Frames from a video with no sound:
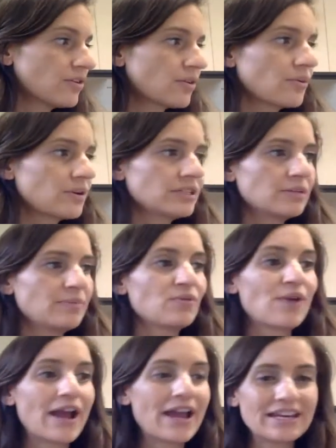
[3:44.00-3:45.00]
you're going to be
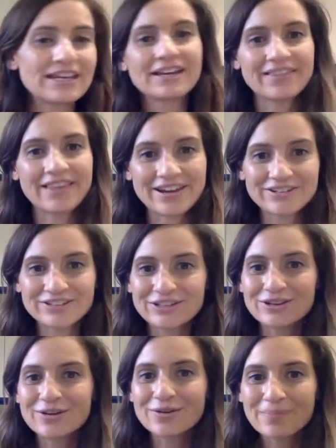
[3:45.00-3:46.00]
writing a letter
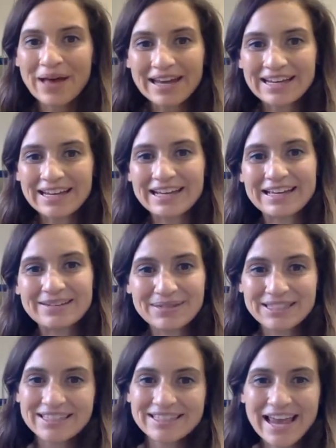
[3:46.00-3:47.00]
to your buddy in
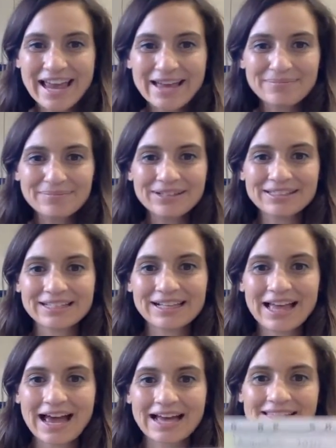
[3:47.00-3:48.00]
Mrs. Hamblin's
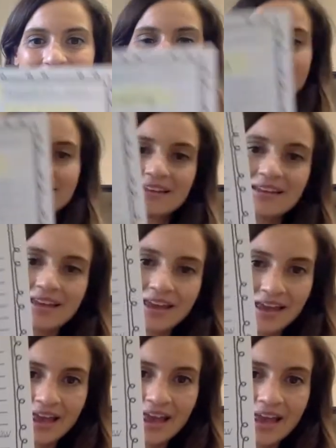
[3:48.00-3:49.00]
class.
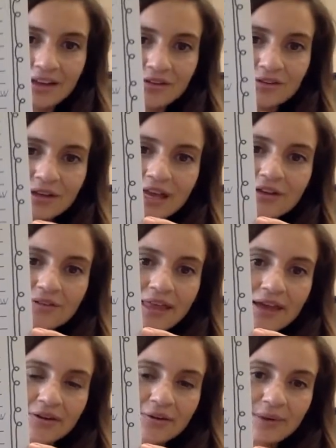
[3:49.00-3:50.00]
And you'll get your
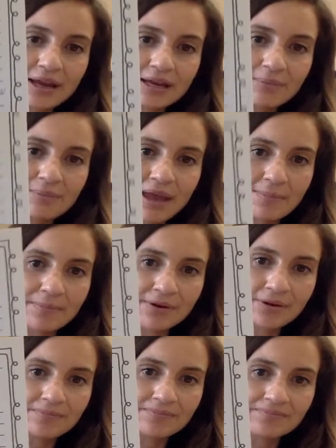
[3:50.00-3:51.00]
letter writing
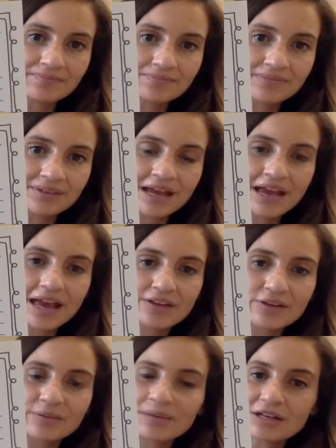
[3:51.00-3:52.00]
paper, and
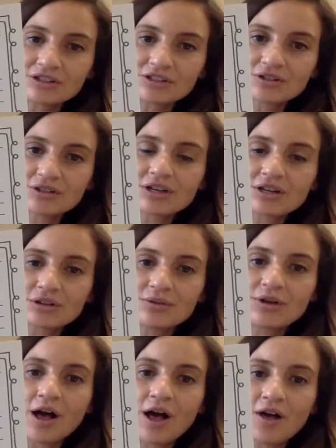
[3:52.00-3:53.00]
you'll make sure to
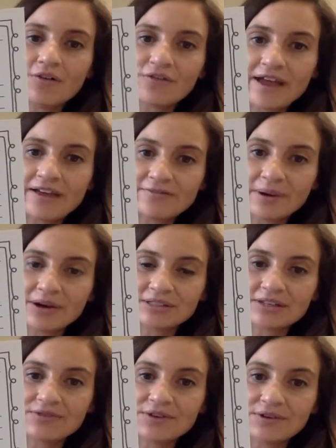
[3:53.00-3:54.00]
include all 5
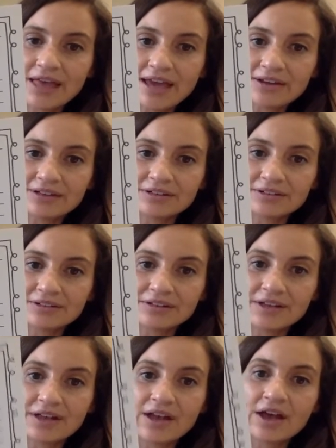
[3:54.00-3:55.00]
parts of your letter.
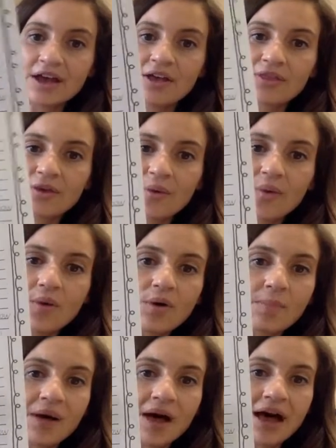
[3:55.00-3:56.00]
The
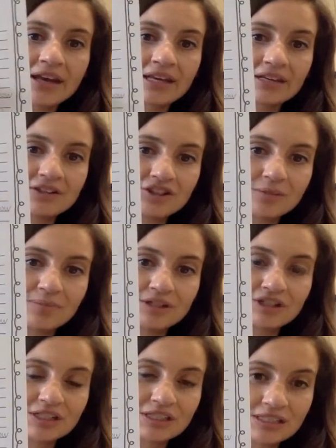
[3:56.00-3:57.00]
whole body should be
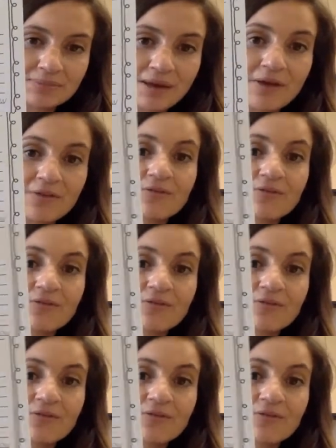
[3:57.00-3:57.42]
just about